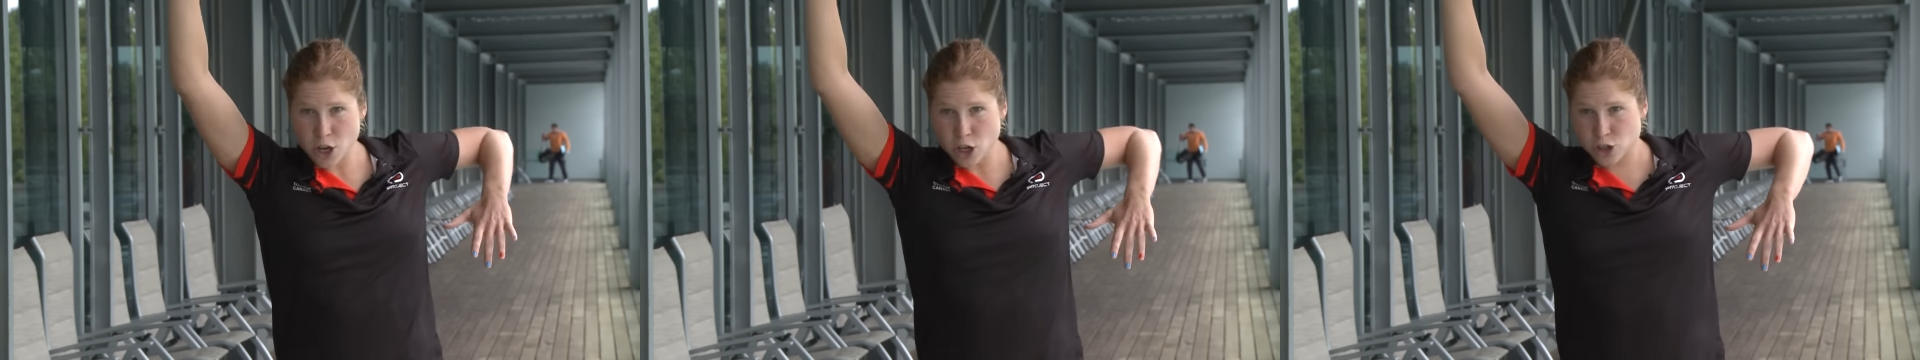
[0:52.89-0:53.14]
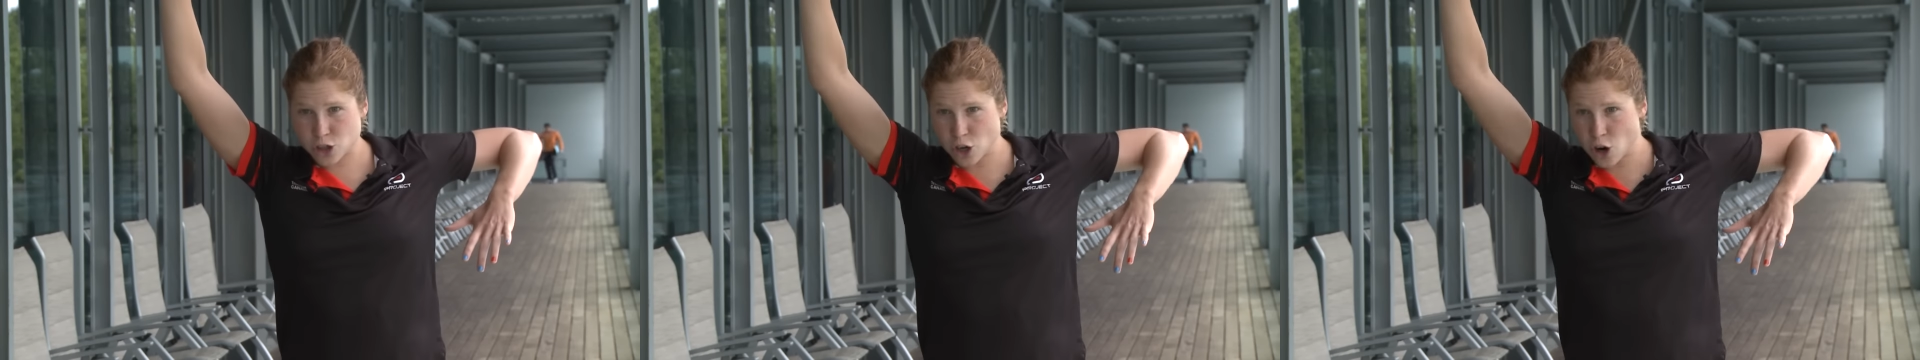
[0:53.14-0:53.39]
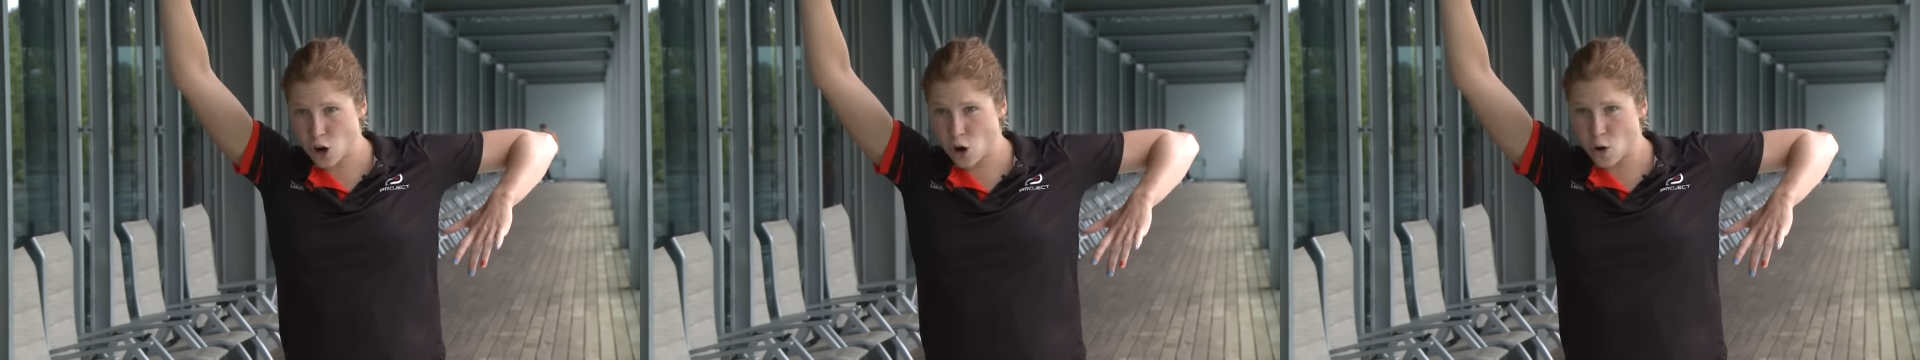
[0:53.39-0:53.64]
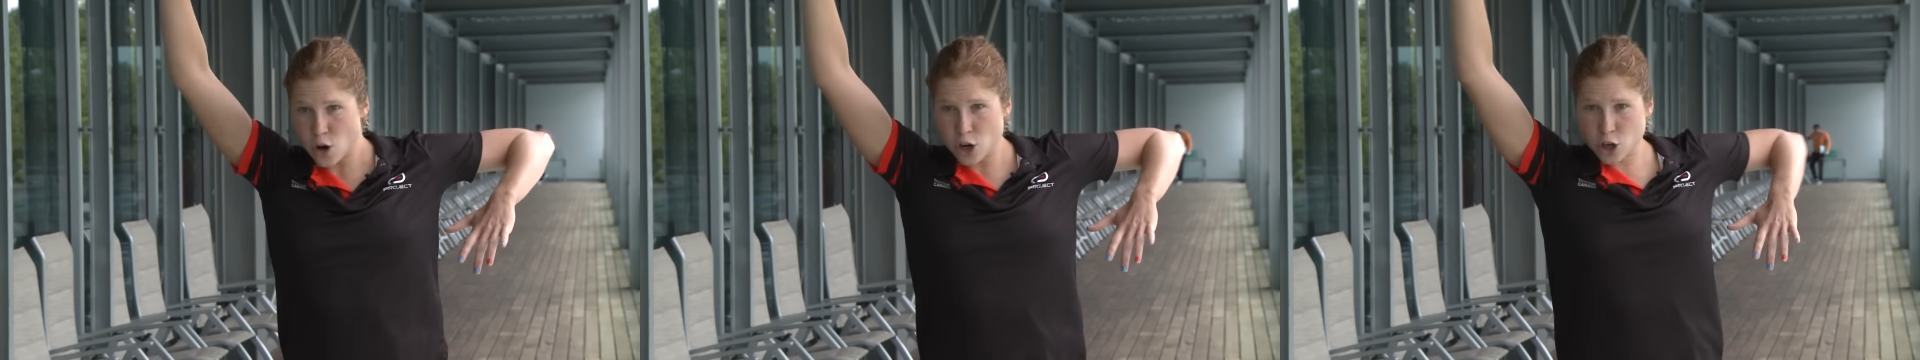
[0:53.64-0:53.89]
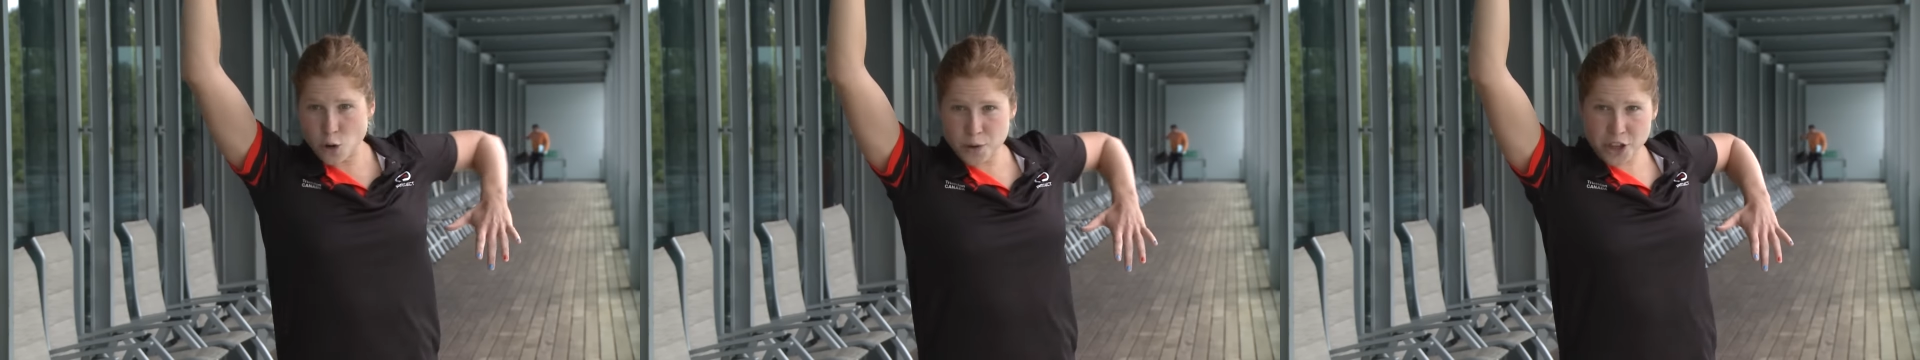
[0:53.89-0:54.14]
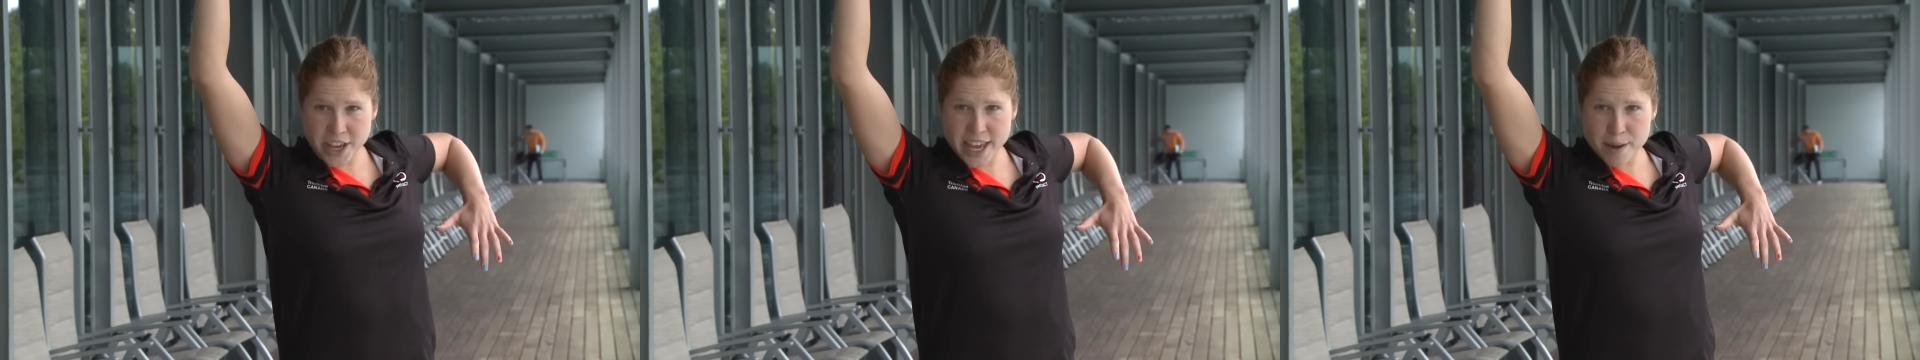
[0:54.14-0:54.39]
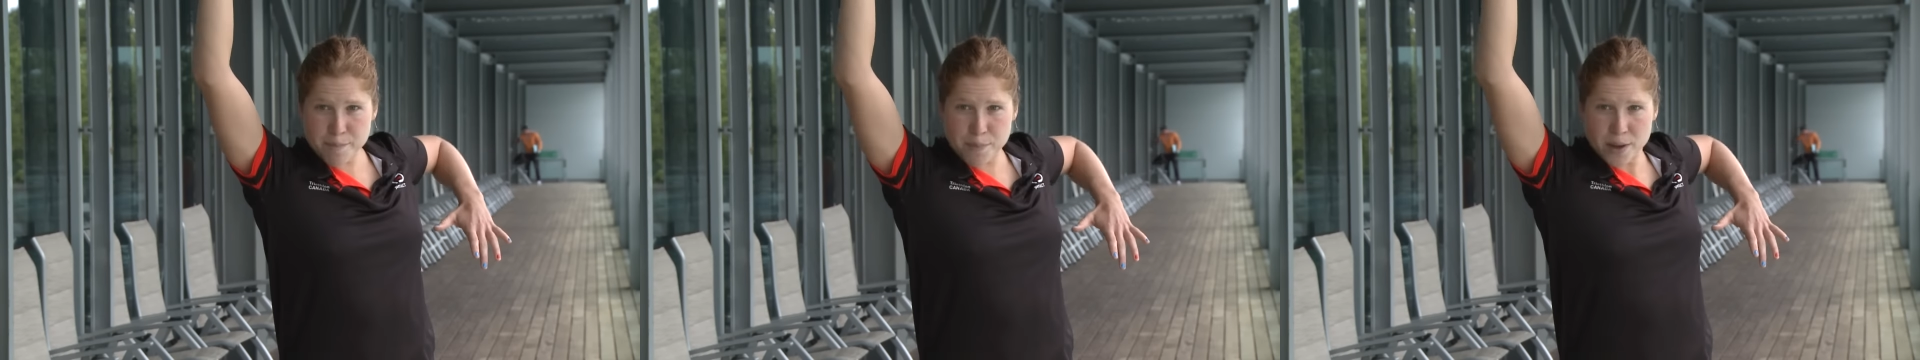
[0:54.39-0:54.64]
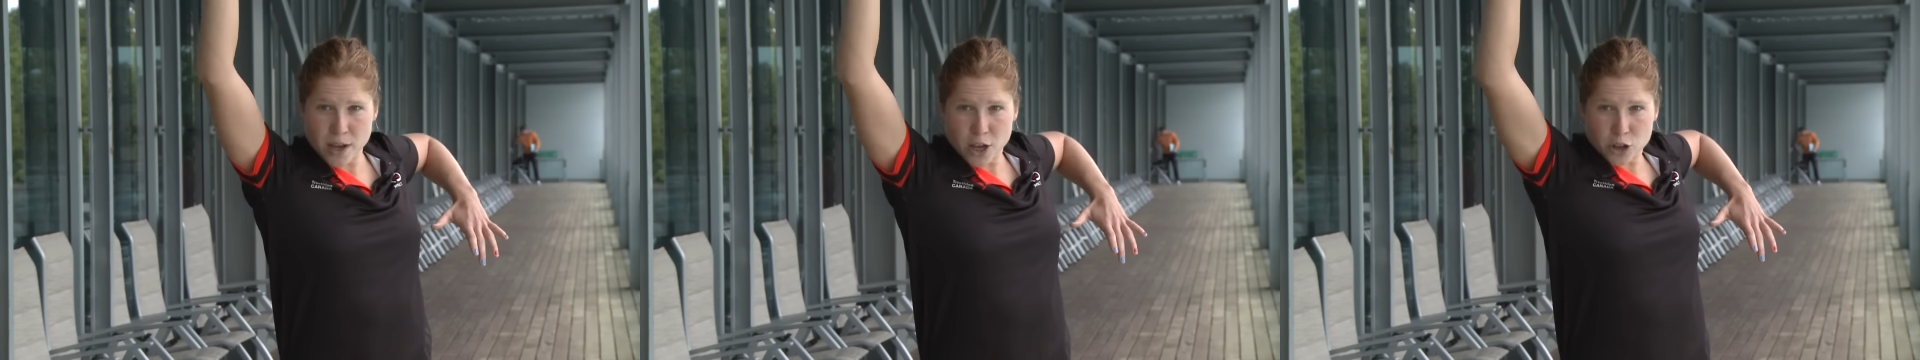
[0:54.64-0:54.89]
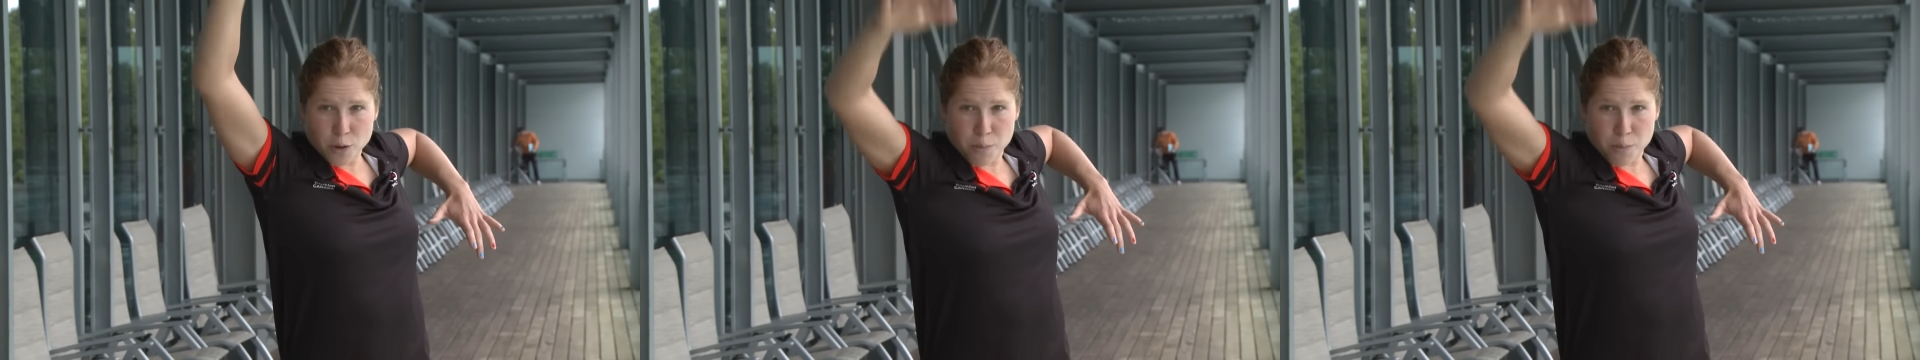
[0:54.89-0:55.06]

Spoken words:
So go with the hip, the